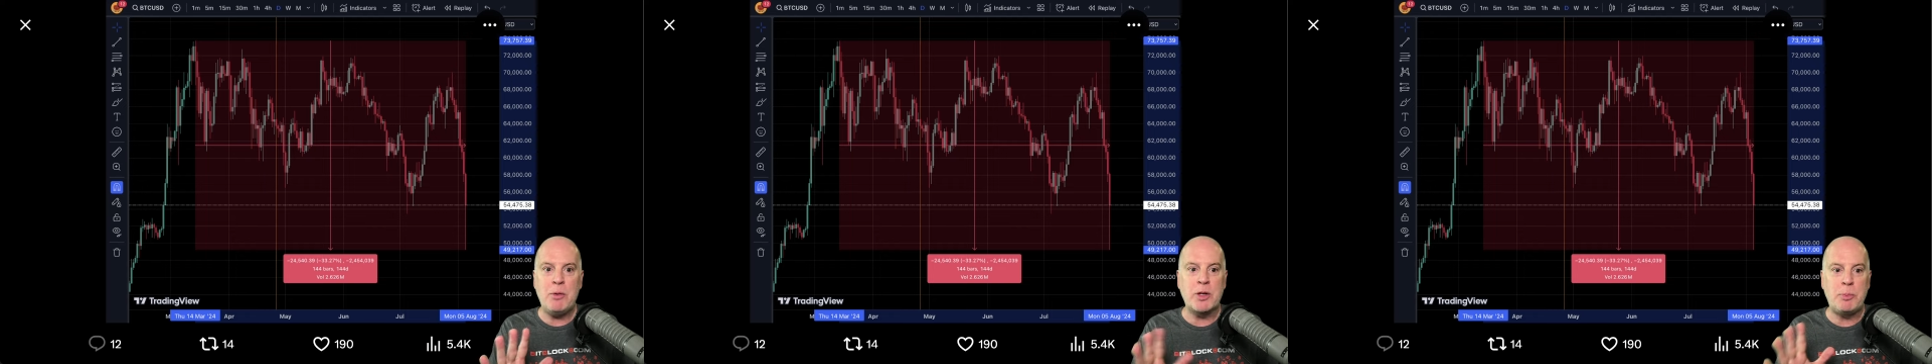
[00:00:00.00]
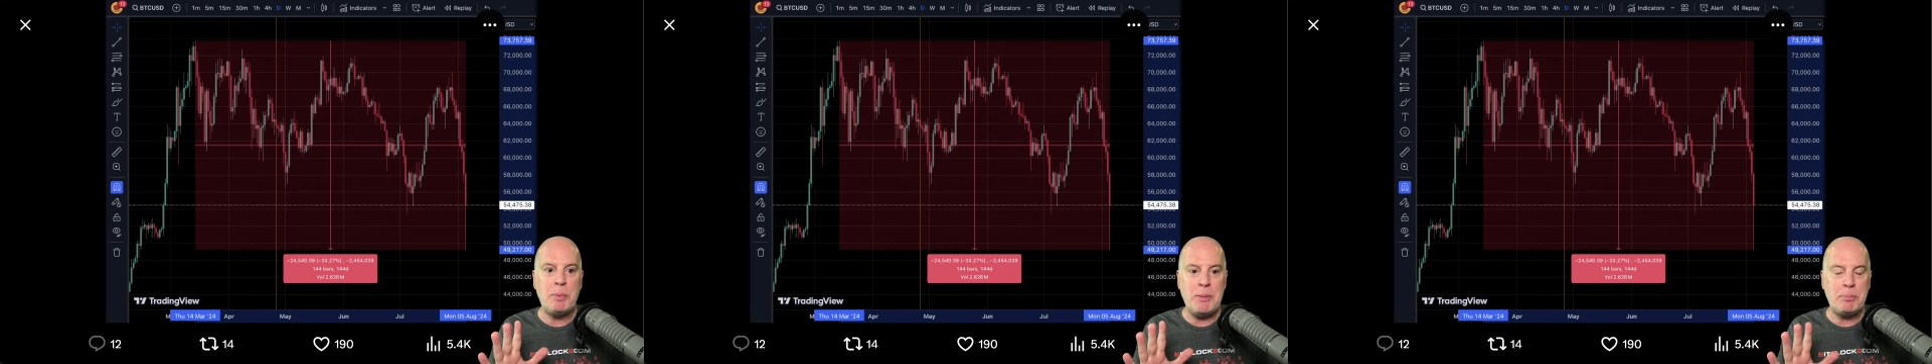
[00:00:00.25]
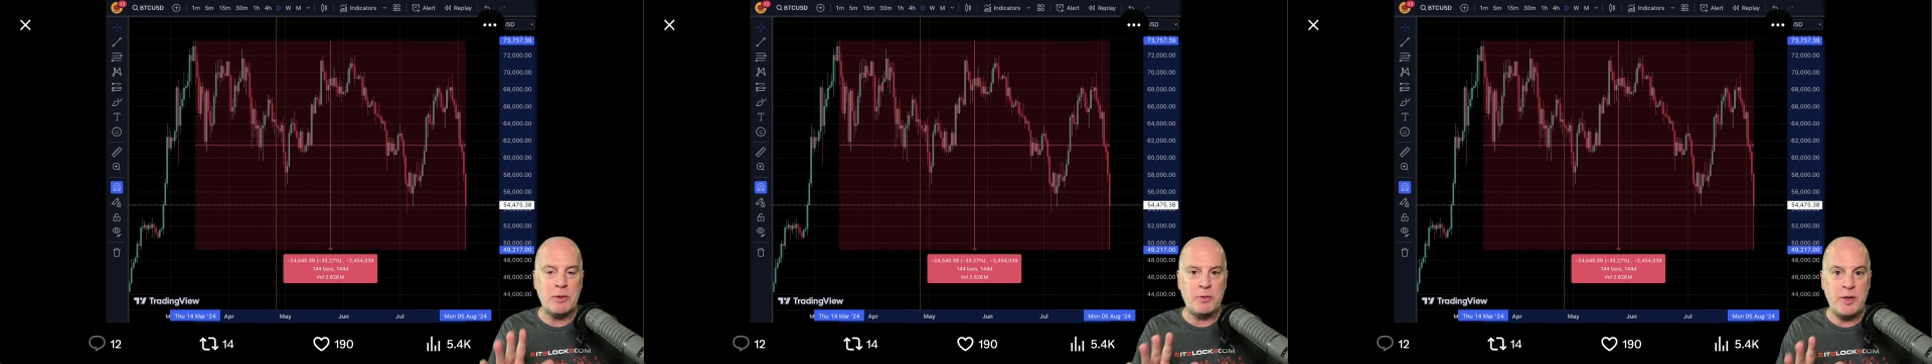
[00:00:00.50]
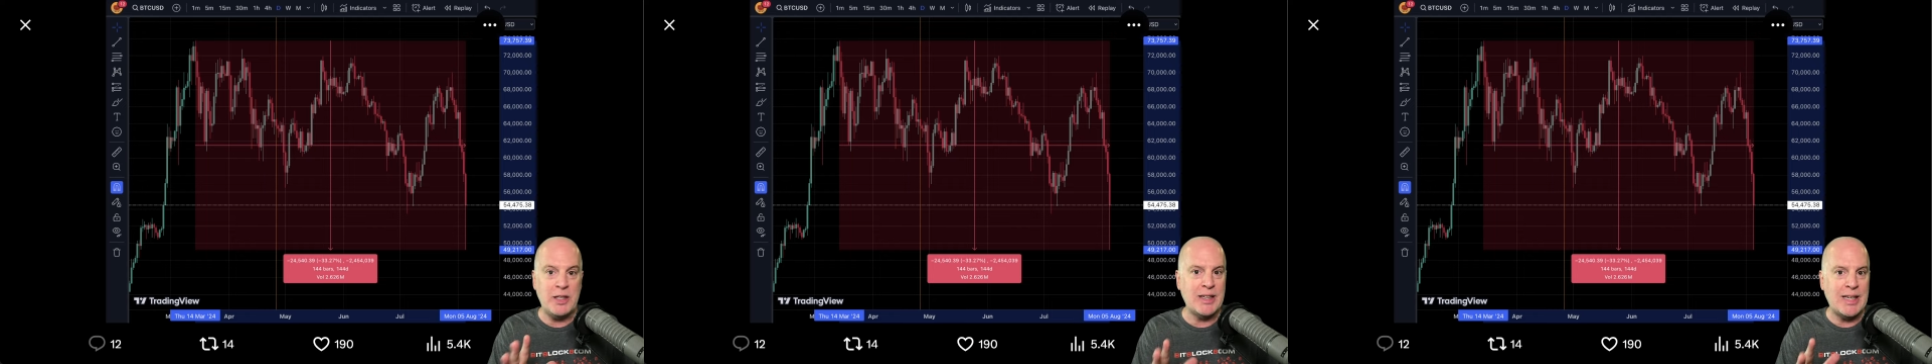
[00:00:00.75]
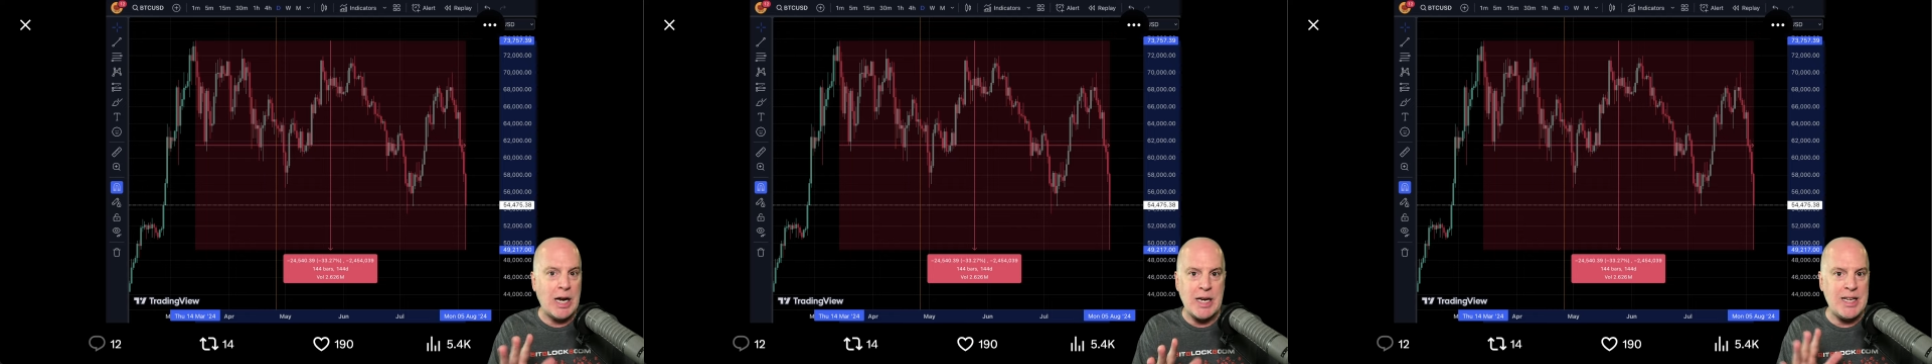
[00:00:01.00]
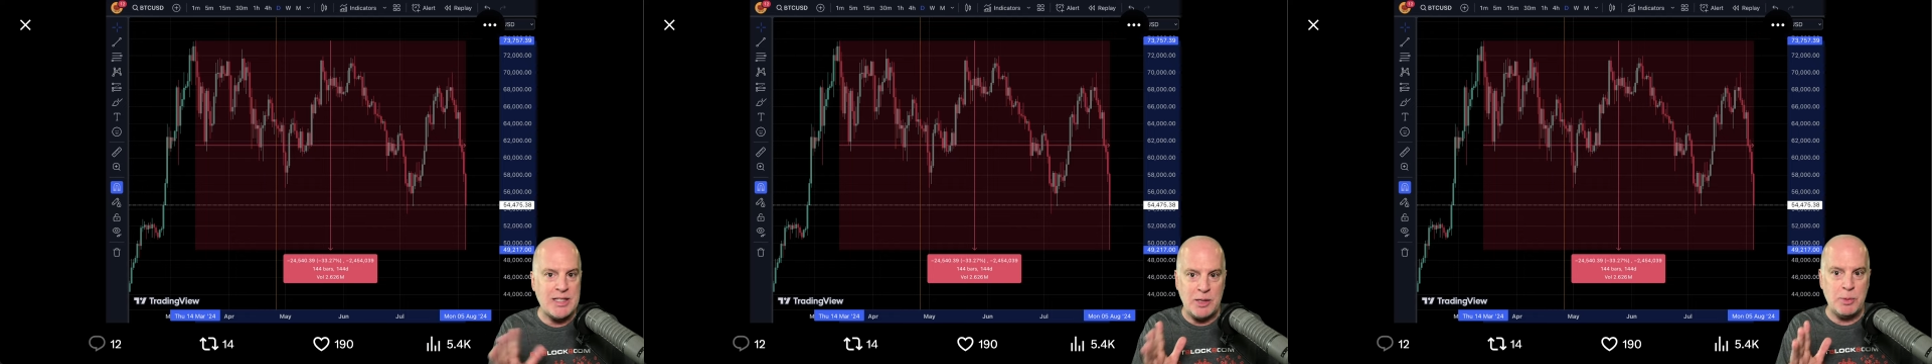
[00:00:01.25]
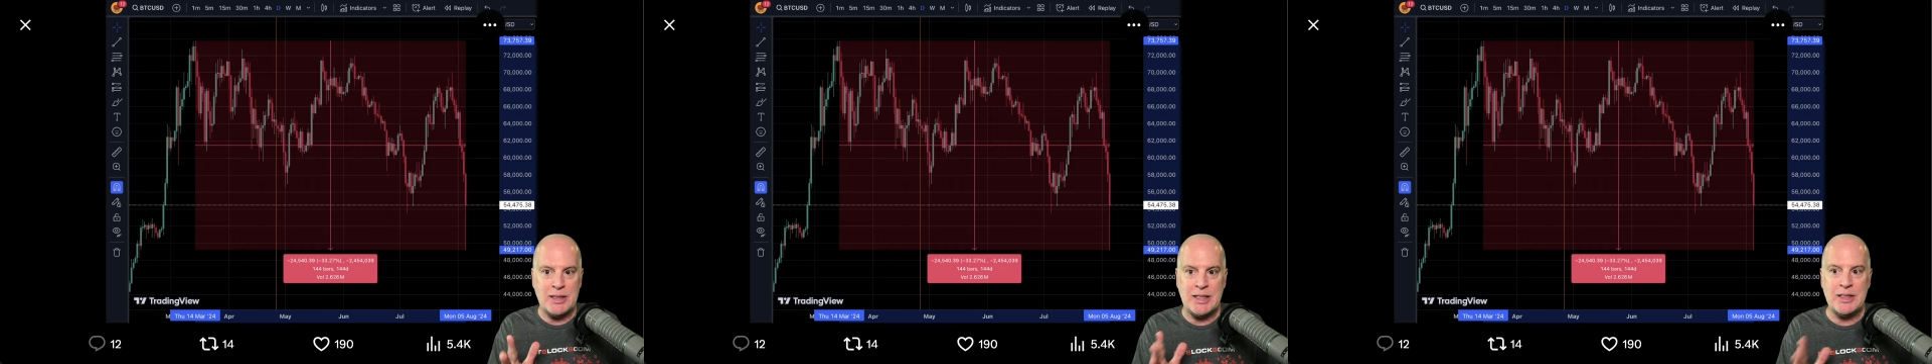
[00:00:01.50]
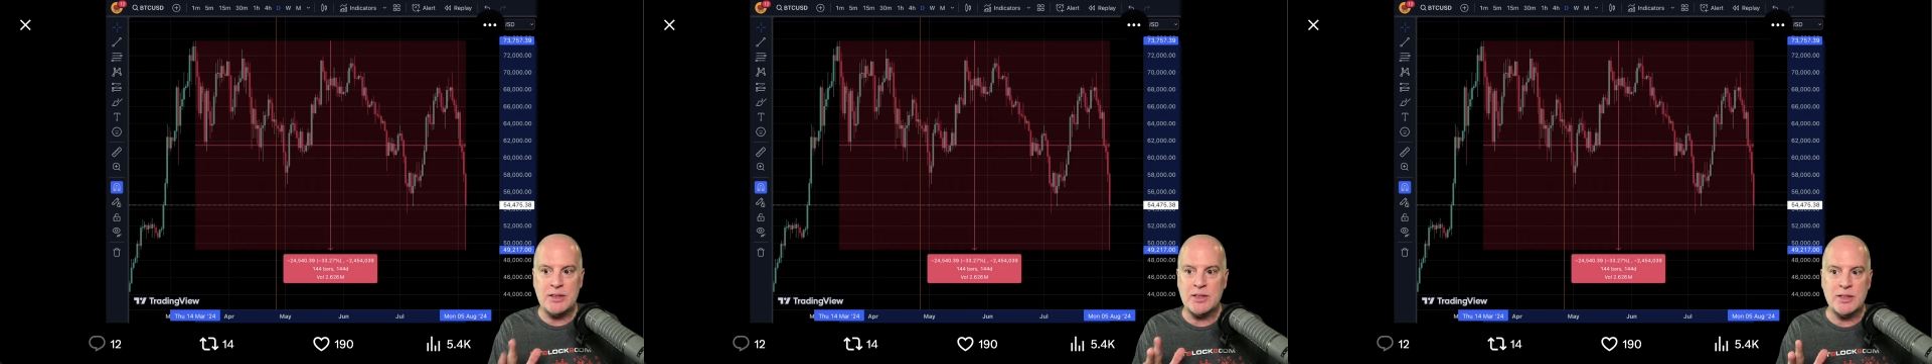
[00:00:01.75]
with people feeling uneasy with
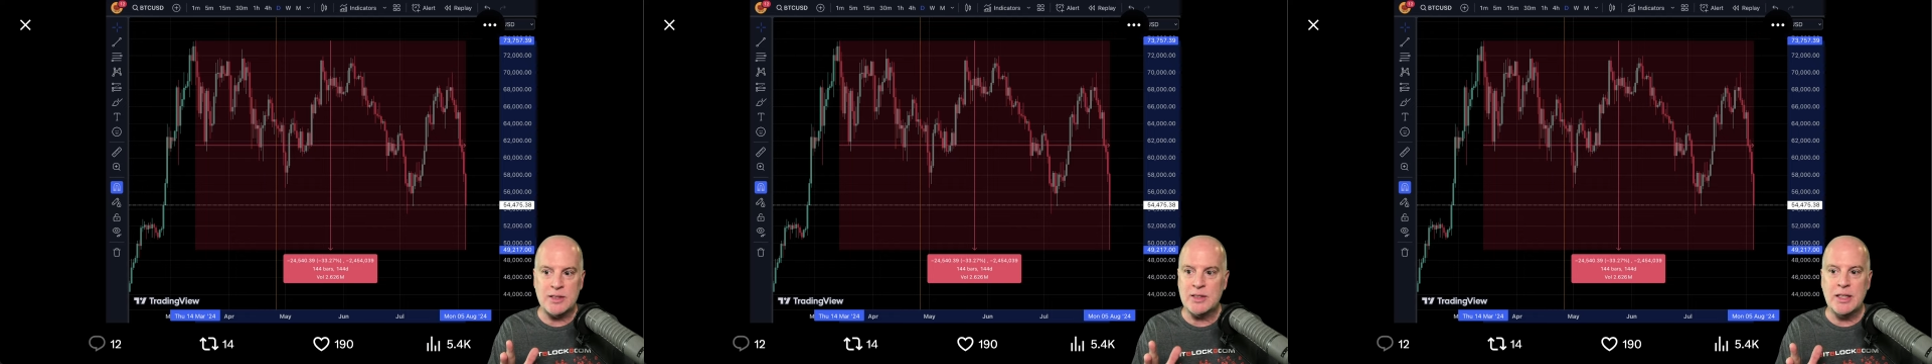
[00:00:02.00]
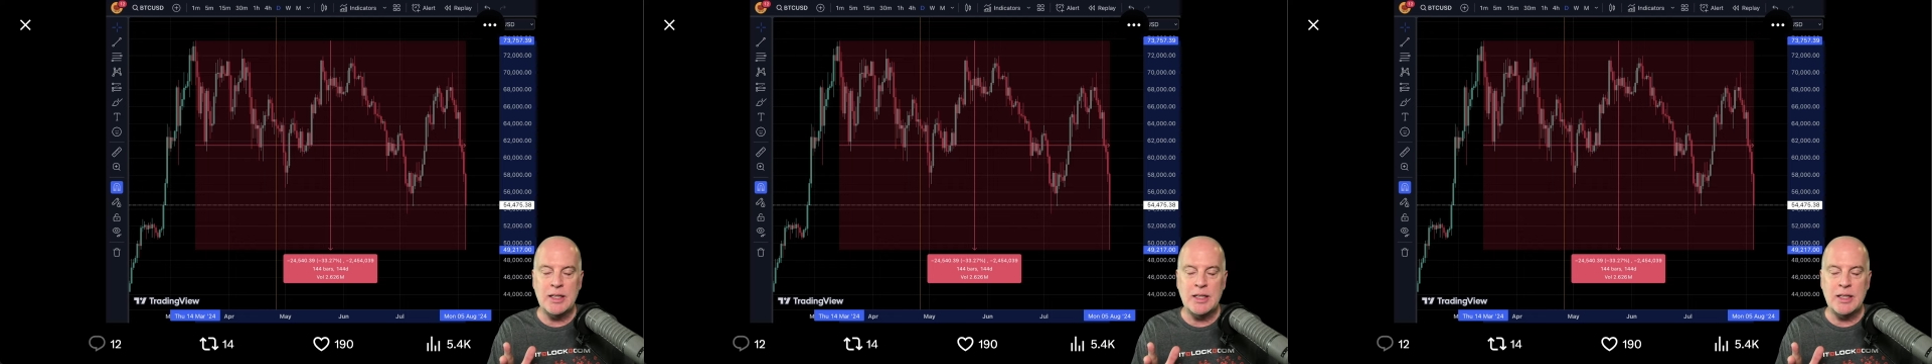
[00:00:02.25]
this.